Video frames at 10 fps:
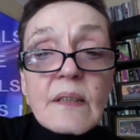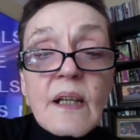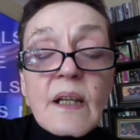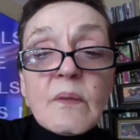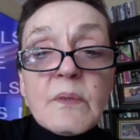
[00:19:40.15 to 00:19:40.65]

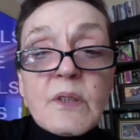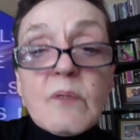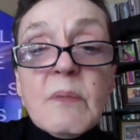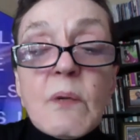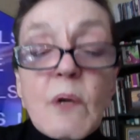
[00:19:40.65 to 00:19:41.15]
it took
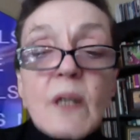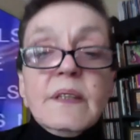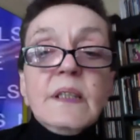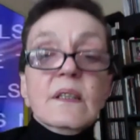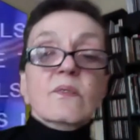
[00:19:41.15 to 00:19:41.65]
me a while to
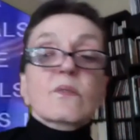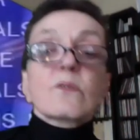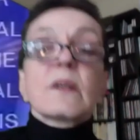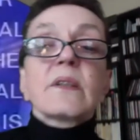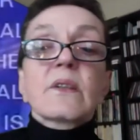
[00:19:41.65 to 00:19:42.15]
get
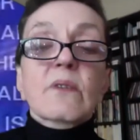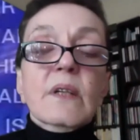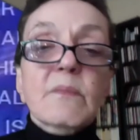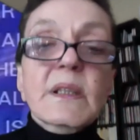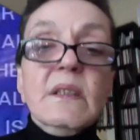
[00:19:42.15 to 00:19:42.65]
through
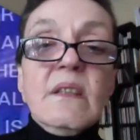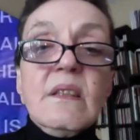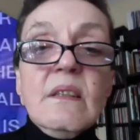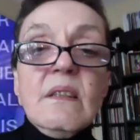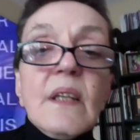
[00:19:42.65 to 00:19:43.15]
undergrad
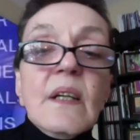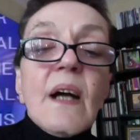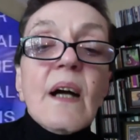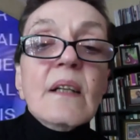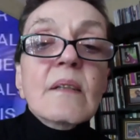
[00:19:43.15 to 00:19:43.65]
because
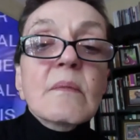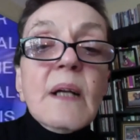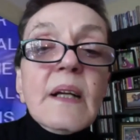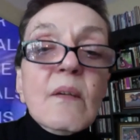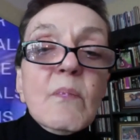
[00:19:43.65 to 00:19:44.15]

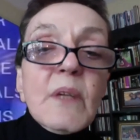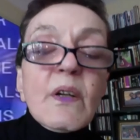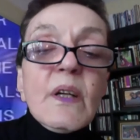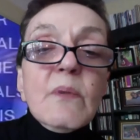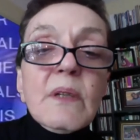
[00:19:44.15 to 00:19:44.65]
I got
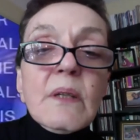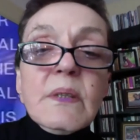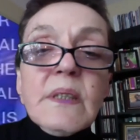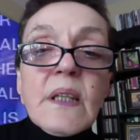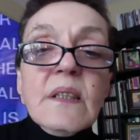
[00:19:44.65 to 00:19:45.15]
married when I was
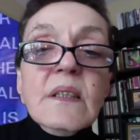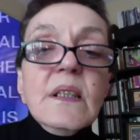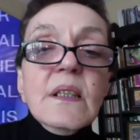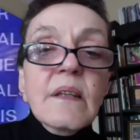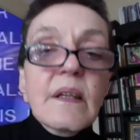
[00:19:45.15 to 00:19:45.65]

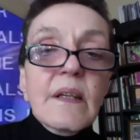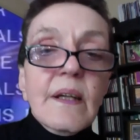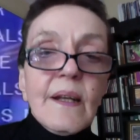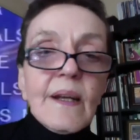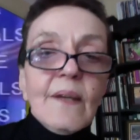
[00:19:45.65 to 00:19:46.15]
19. I
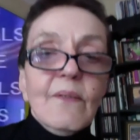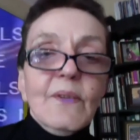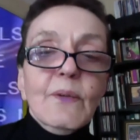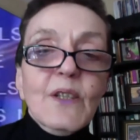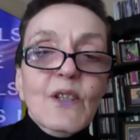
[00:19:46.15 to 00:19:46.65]
have
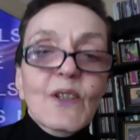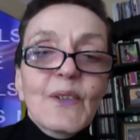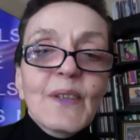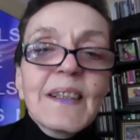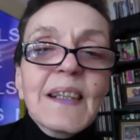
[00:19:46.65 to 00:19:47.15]
3
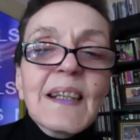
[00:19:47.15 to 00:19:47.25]
children.